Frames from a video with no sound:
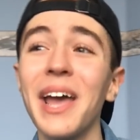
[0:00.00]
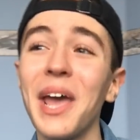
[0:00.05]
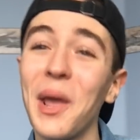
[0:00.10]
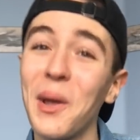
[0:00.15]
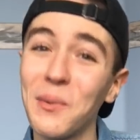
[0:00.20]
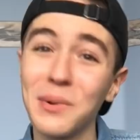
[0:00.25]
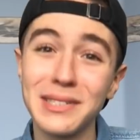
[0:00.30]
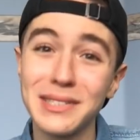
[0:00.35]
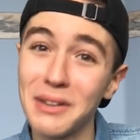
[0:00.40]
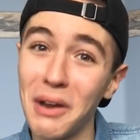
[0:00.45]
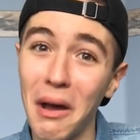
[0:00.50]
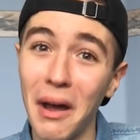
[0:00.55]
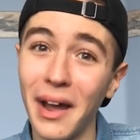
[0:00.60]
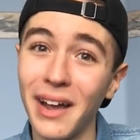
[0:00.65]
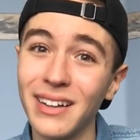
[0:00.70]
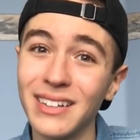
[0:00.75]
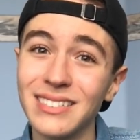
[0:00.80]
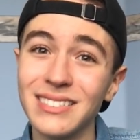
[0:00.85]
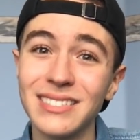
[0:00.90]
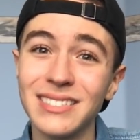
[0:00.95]
It was
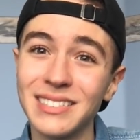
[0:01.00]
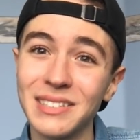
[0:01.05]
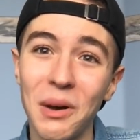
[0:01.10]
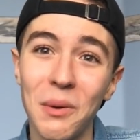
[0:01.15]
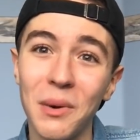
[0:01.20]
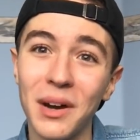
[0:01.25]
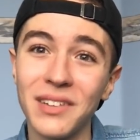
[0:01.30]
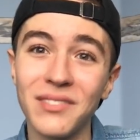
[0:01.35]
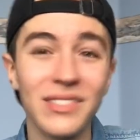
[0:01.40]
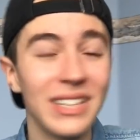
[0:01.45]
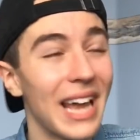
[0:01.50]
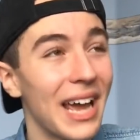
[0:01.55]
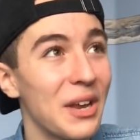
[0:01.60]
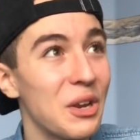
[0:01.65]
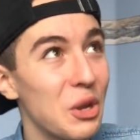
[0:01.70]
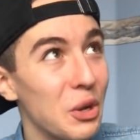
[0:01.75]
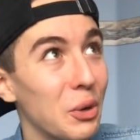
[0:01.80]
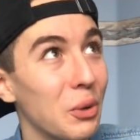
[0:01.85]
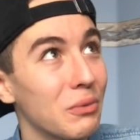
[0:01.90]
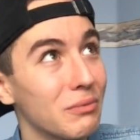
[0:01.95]
not someone Vinette
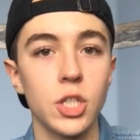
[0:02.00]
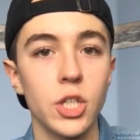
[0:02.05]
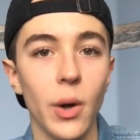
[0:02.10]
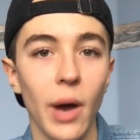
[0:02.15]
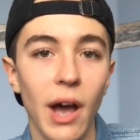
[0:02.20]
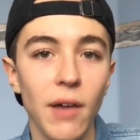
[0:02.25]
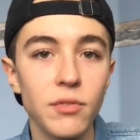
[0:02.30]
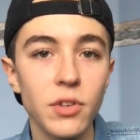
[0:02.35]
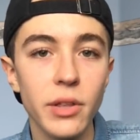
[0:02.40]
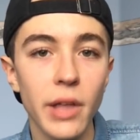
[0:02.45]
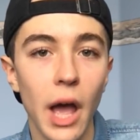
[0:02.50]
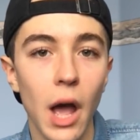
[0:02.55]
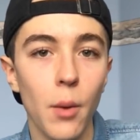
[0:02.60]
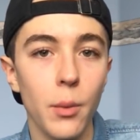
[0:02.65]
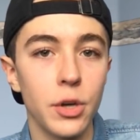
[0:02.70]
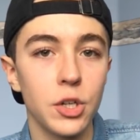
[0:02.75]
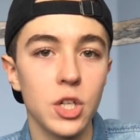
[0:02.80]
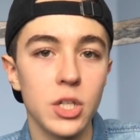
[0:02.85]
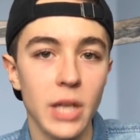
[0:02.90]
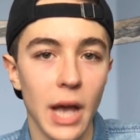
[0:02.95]
knew. So after that,
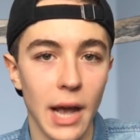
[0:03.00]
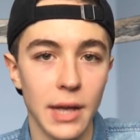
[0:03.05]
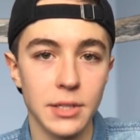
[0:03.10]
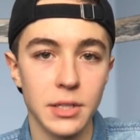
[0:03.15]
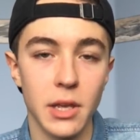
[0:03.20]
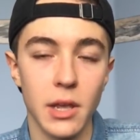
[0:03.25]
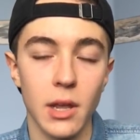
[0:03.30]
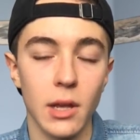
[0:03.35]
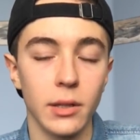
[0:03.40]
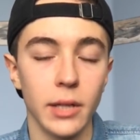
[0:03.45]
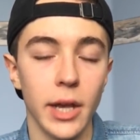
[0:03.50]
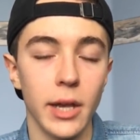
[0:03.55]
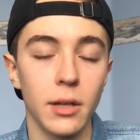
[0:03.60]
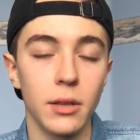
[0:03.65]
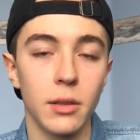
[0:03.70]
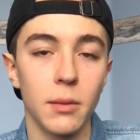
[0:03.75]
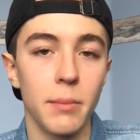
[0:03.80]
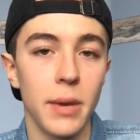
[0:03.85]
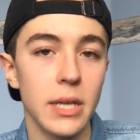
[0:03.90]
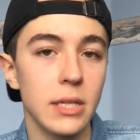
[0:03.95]
we were just asking it
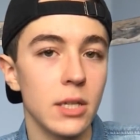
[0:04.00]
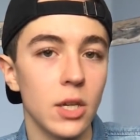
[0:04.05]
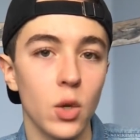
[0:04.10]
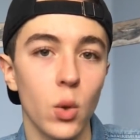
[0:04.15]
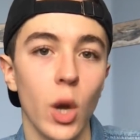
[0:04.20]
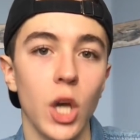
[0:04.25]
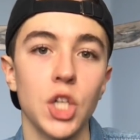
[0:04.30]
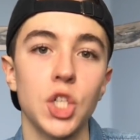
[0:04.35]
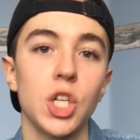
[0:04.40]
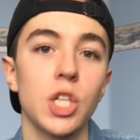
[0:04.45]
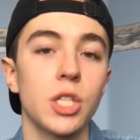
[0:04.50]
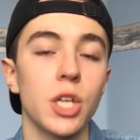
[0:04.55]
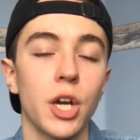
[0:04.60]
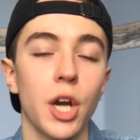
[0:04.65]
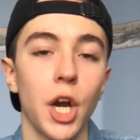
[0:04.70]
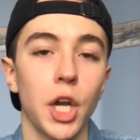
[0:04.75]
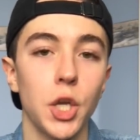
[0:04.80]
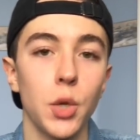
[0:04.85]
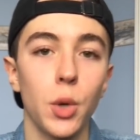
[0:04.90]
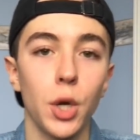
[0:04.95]
like the basic questions, like,
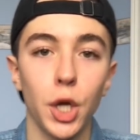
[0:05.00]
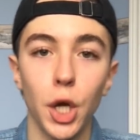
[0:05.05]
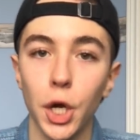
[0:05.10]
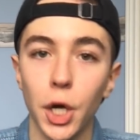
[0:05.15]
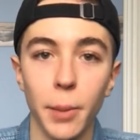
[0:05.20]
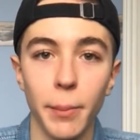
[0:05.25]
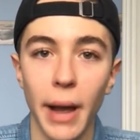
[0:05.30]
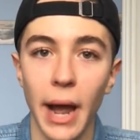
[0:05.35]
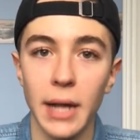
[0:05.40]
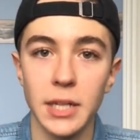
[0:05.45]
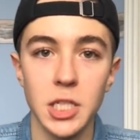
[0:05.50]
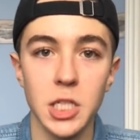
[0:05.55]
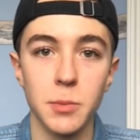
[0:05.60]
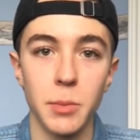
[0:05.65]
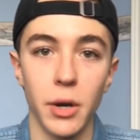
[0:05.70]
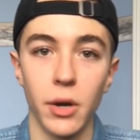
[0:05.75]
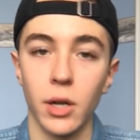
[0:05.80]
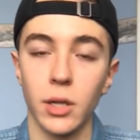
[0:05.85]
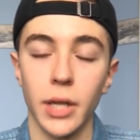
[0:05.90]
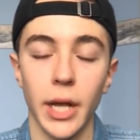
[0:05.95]
are you a good or bad
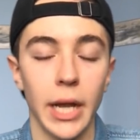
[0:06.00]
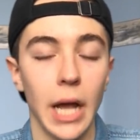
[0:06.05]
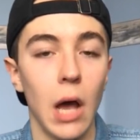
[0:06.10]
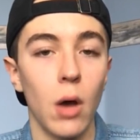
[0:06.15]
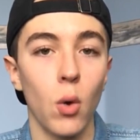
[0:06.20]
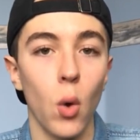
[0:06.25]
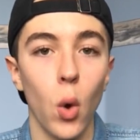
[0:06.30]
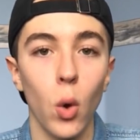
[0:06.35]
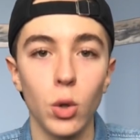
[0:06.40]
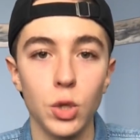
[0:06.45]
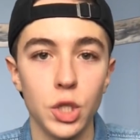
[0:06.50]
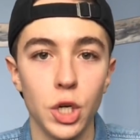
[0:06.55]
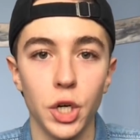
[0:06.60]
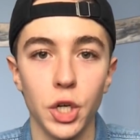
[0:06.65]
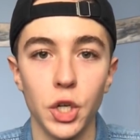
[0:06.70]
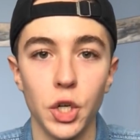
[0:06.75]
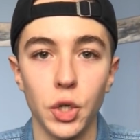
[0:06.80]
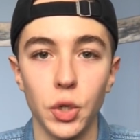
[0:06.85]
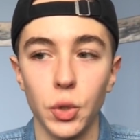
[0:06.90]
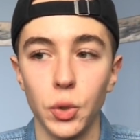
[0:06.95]
spirit? Like, how old are
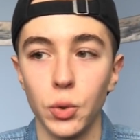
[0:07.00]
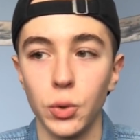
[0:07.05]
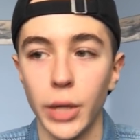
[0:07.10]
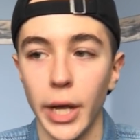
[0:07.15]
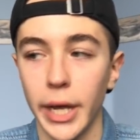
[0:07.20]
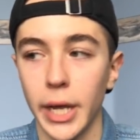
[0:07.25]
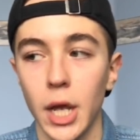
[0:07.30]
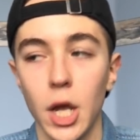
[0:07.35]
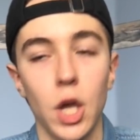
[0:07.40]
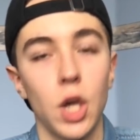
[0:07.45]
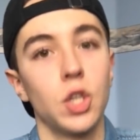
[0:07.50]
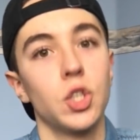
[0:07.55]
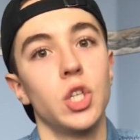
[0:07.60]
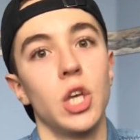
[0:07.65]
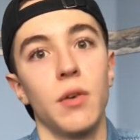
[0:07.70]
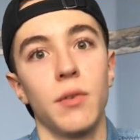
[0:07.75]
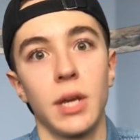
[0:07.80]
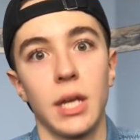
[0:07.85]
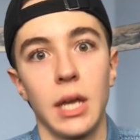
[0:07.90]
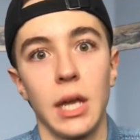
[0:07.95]
you? Like, do you
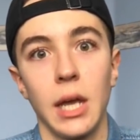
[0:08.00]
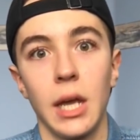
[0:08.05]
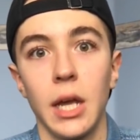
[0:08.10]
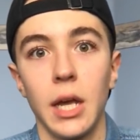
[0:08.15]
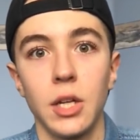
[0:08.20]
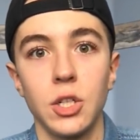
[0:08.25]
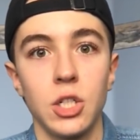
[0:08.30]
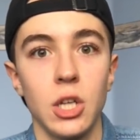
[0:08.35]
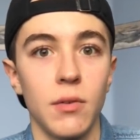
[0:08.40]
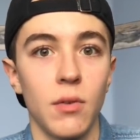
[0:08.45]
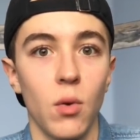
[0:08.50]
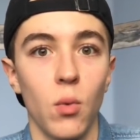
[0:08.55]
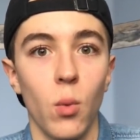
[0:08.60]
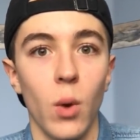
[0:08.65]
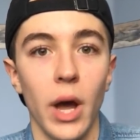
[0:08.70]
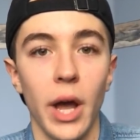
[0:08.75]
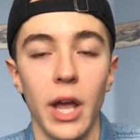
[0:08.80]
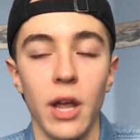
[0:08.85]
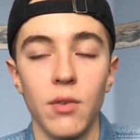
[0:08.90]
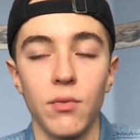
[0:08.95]
have a kid? Do you have a
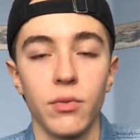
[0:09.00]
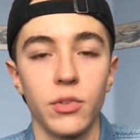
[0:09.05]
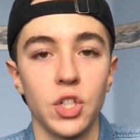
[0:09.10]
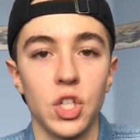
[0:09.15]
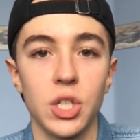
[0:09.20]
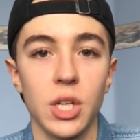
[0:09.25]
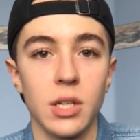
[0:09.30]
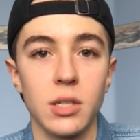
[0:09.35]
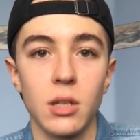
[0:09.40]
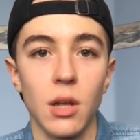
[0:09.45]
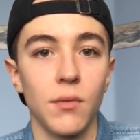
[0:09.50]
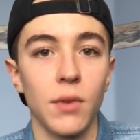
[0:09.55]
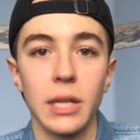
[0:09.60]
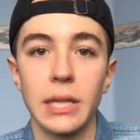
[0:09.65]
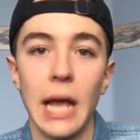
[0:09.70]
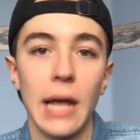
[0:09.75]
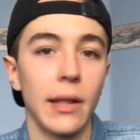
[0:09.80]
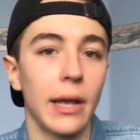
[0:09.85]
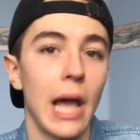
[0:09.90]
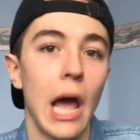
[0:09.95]
wife? Just like stuff like
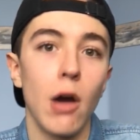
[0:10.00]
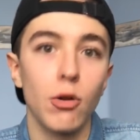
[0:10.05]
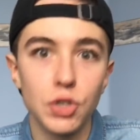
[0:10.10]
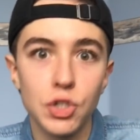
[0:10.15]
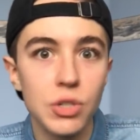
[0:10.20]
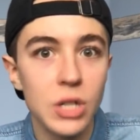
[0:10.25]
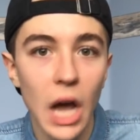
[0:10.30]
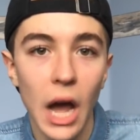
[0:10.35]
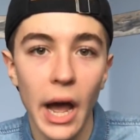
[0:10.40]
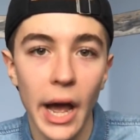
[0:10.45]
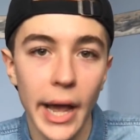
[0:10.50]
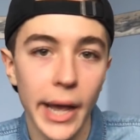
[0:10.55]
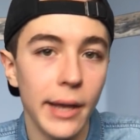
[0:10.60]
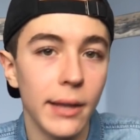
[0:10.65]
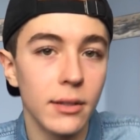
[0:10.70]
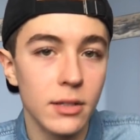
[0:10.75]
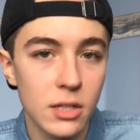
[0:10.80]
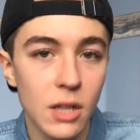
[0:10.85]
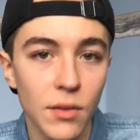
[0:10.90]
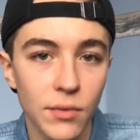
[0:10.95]
that. Like, how'd you
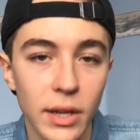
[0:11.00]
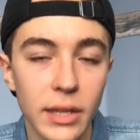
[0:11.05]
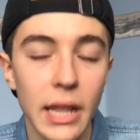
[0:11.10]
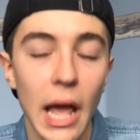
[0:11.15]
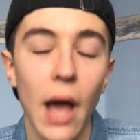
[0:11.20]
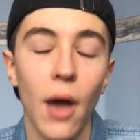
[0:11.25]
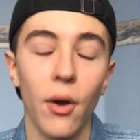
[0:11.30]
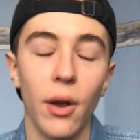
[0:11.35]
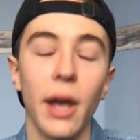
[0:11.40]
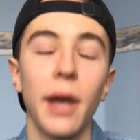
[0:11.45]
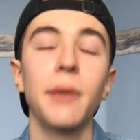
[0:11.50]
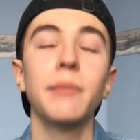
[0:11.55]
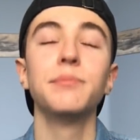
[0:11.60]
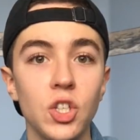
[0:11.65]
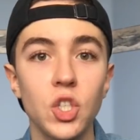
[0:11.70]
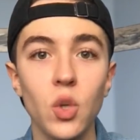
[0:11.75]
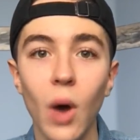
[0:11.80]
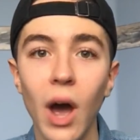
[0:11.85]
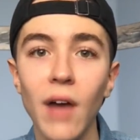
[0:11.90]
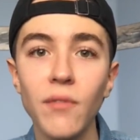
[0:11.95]
die? Stuff like that, okay?
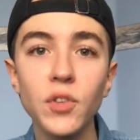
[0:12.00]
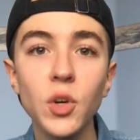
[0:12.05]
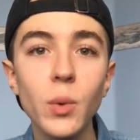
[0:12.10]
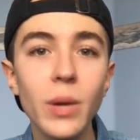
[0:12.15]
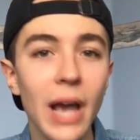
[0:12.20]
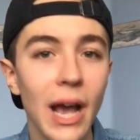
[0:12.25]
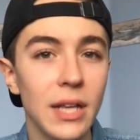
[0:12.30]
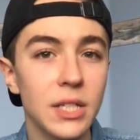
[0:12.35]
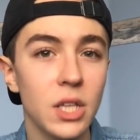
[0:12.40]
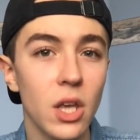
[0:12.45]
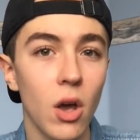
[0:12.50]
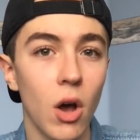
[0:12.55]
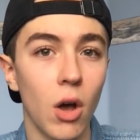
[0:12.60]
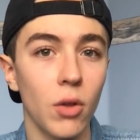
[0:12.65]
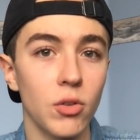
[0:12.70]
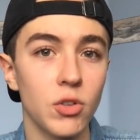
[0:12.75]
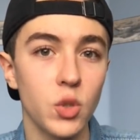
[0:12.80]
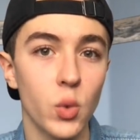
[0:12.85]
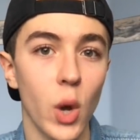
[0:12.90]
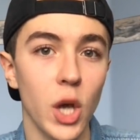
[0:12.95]
So after we asked it all
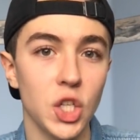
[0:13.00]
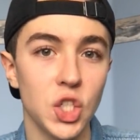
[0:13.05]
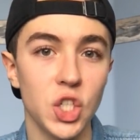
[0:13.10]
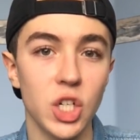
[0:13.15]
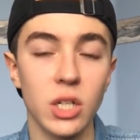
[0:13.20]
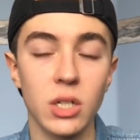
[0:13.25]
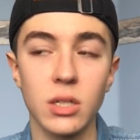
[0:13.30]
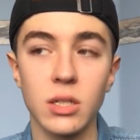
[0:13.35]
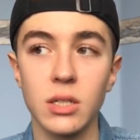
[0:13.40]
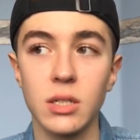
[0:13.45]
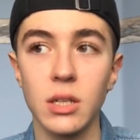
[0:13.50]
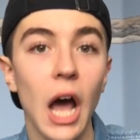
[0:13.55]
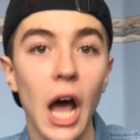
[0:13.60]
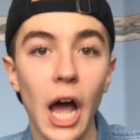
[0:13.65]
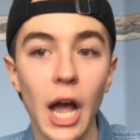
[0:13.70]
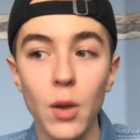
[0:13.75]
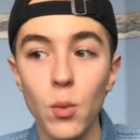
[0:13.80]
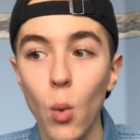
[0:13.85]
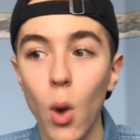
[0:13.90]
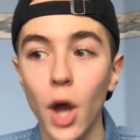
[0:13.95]
those questions,
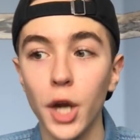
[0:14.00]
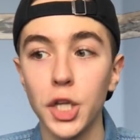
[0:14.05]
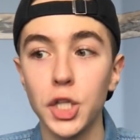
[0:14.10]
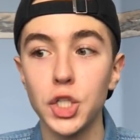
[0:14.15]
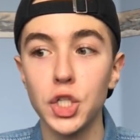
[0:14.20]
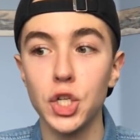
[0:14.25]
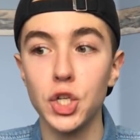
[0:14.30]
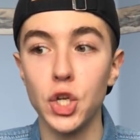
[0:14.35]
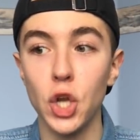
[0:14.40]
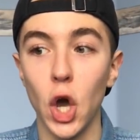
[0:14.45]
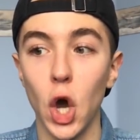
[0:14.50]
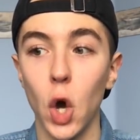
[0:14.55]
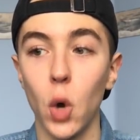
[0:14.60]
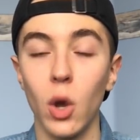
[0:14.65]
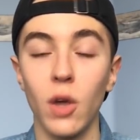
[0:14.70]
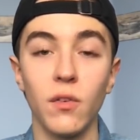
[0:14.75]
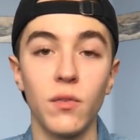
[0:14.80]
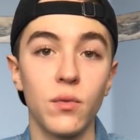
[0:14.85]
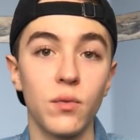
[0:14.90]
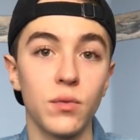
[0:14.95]
I wanted to know
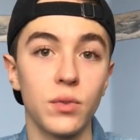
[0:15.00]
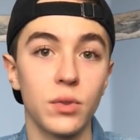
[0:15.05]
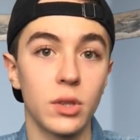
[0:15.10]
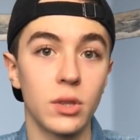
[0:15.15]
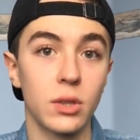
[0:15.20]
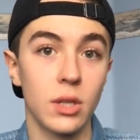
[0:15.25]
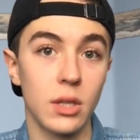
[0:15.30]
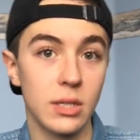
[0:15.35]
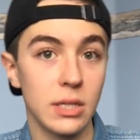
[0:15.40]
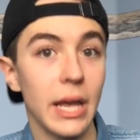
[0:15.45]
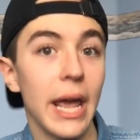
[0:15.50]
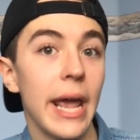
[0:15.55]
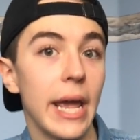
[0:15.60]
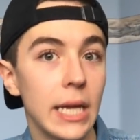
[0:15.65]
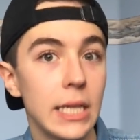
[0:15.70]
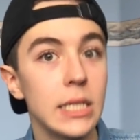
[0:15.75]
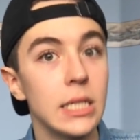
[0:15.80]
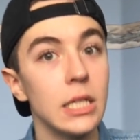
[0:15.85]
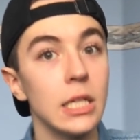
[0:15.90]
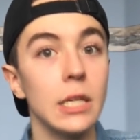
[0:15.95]
if this
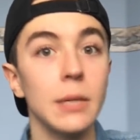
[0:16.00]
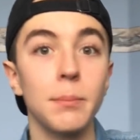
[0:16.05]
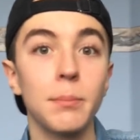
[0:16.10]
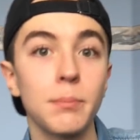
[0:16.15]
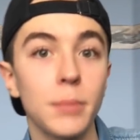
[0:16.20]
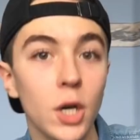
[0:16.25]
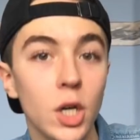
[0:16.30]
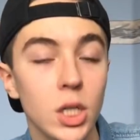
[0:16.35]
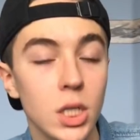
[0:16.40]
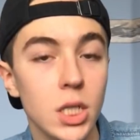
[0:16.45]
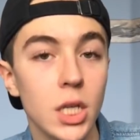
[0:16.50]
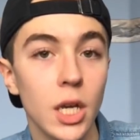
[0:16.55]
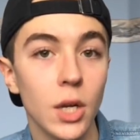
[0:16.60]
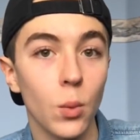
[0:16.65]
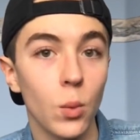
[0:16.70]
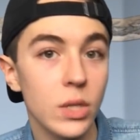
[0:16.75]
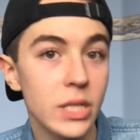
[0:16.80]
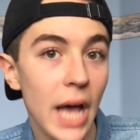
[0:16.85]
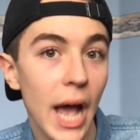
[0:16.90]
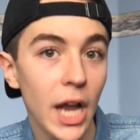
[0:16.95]
Andy person
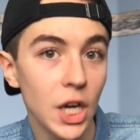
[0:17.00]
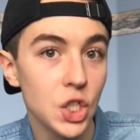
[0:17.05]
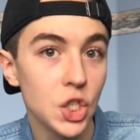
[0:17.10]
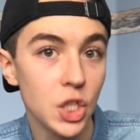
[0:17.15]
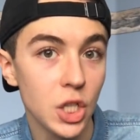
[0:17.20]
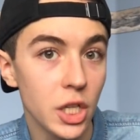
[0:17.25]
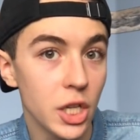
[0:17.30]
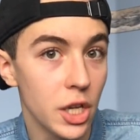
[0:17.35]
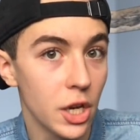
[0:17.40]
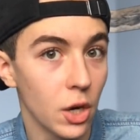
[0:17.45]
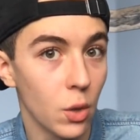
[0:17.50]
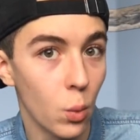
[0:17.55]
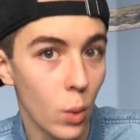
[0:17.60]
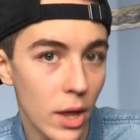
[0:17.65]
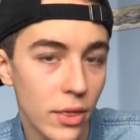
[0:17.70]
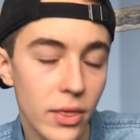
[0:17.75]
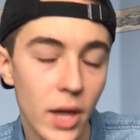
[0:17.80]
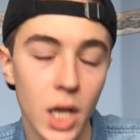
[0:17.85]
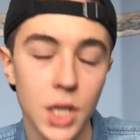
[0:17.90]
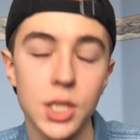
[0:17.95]
was actually here
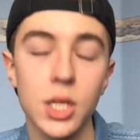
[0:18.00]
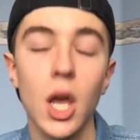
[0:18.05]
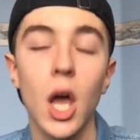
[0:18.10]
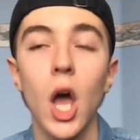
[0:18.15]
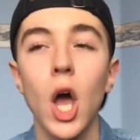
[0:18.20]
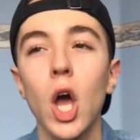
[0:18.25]
with us.